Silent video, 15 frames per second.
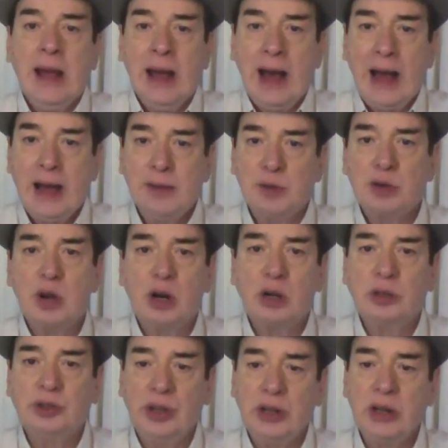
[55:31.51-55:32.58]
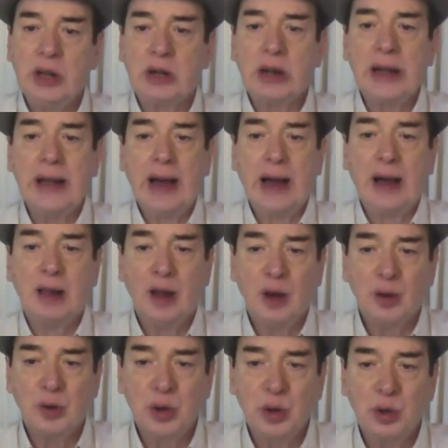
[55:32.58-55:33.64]
I would not say that I allow
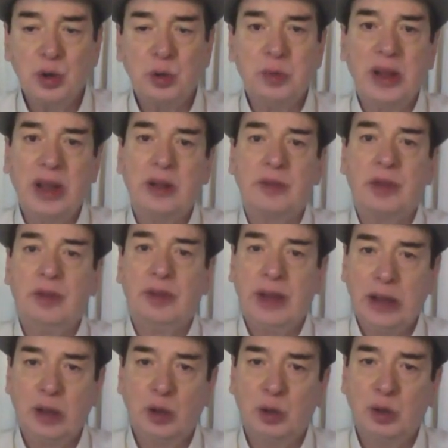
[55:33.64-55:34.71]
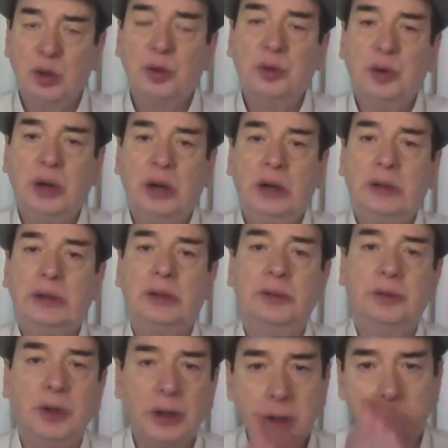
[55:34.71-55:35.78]
you to behave the way you
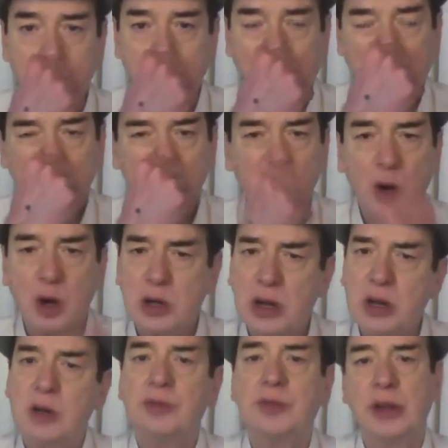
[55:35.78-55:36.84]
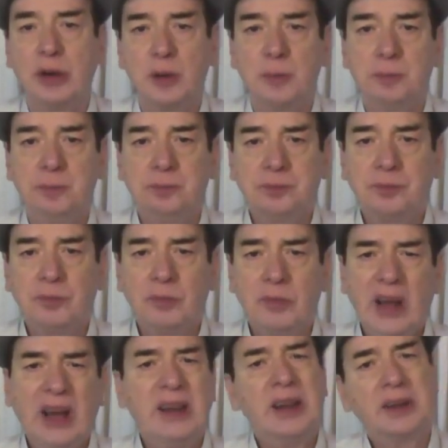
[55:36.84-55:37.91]
want. I do not interfere.
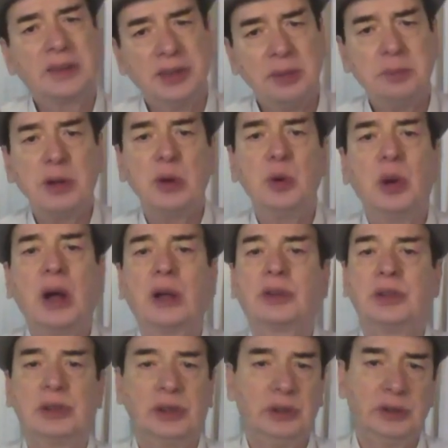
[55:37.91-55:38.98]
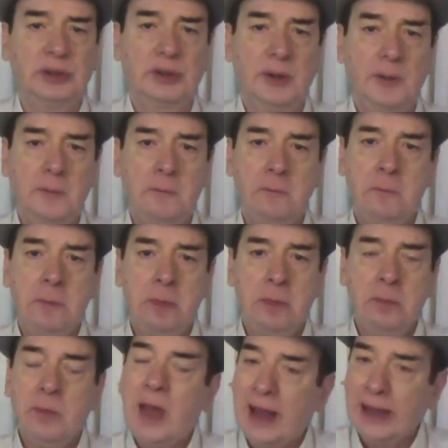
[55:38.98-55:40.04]
I accept you as it is.
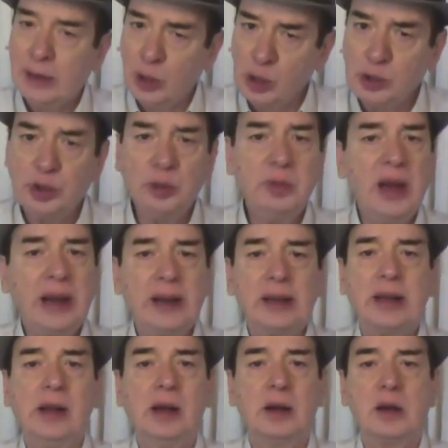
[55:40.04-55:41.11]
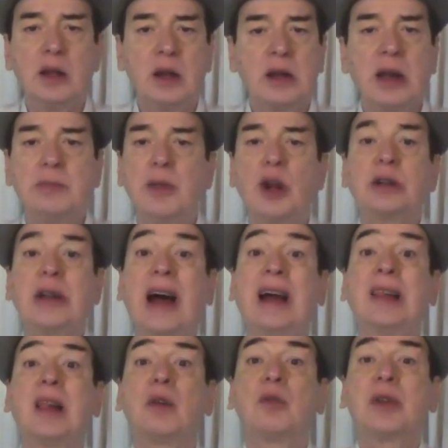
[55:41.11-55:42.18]
I also make it clear that I'm not
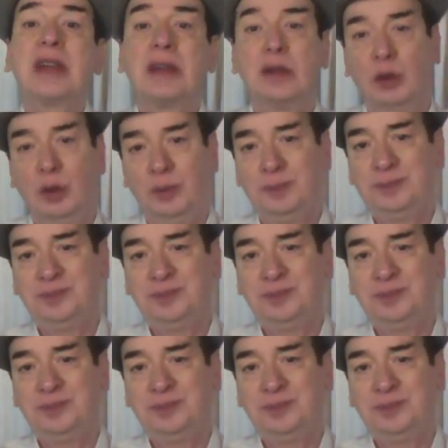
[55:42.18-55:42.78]
allowing you.